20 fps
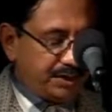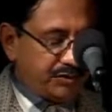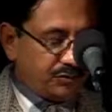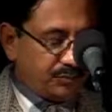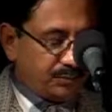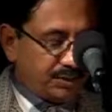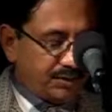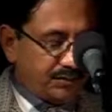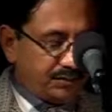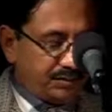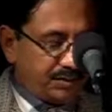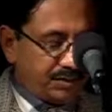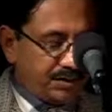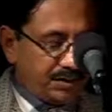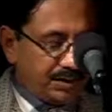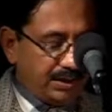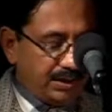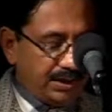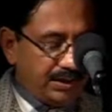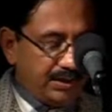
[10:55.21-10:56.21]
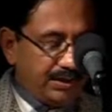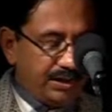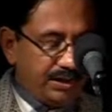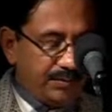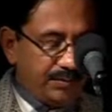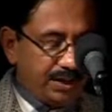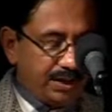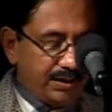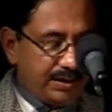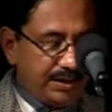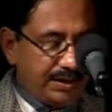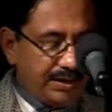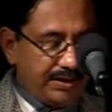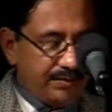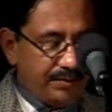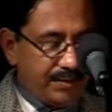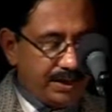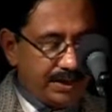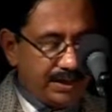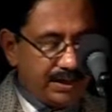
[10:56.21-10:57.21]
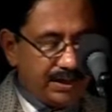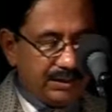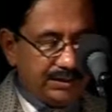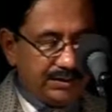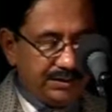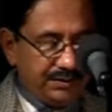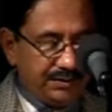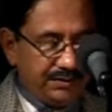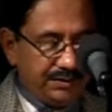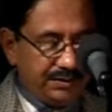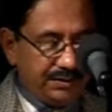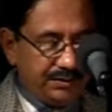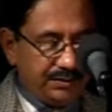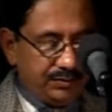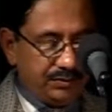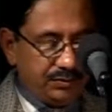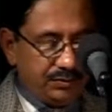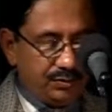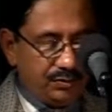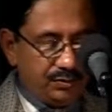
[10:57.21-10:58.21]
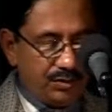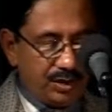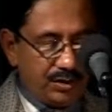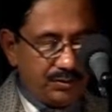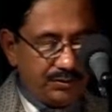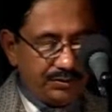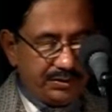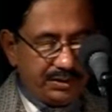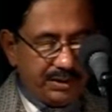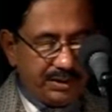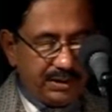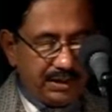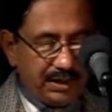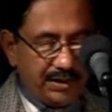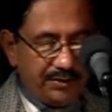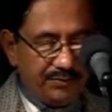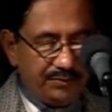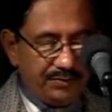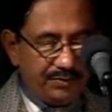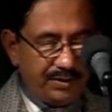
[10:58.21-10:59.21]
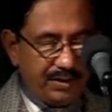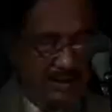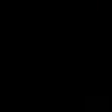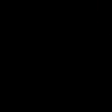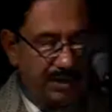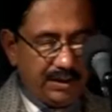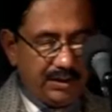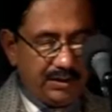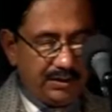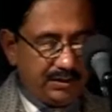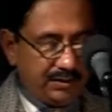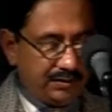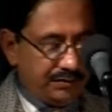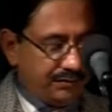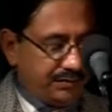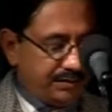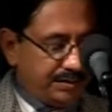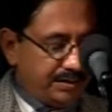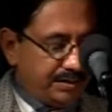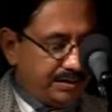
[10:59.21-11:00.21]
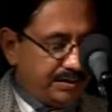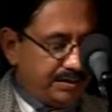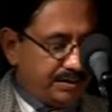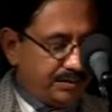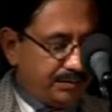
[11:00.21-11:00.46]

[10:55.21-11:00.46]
ideals expressed and demanded by Gandhiji throughout their life and